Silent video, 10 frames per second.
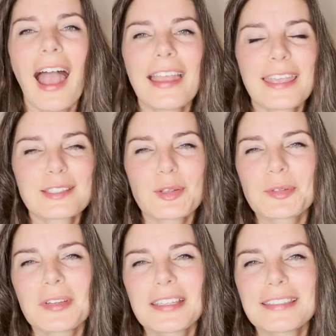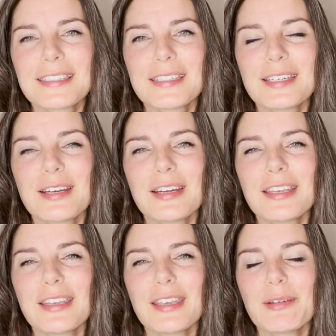I guess also this year,
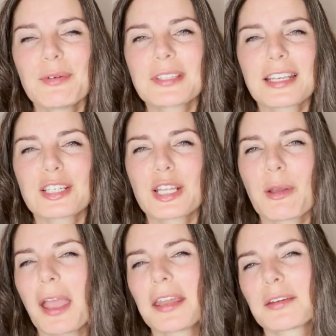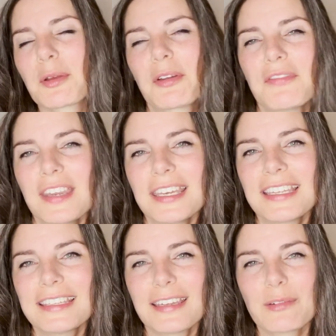it was actually quite
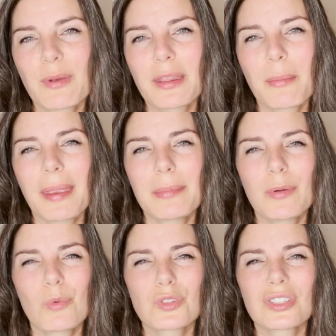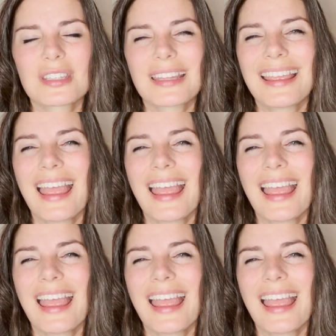convenient that the weather maybe wasn't